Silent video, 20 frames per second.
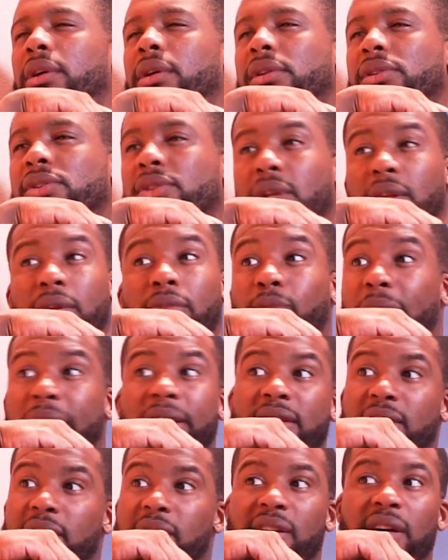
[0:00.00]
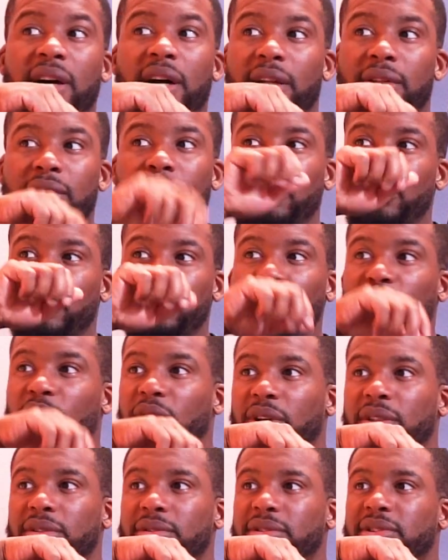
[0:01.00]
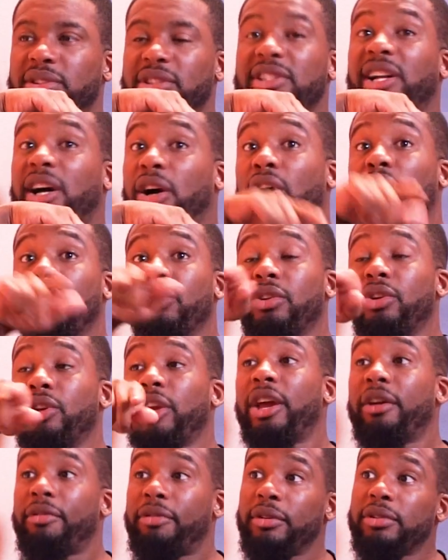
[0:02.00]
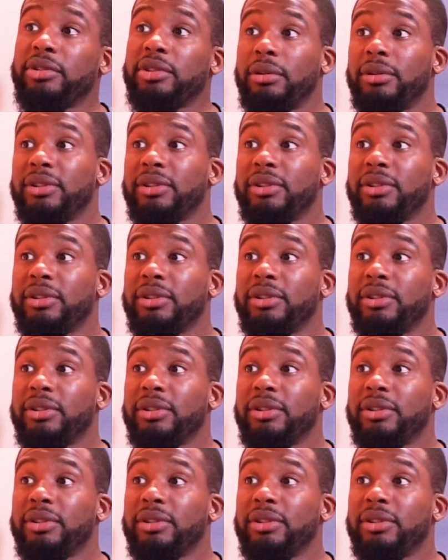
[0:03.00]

So I went to the yard, knocked the door. She was like, "Oh, you're here for so?"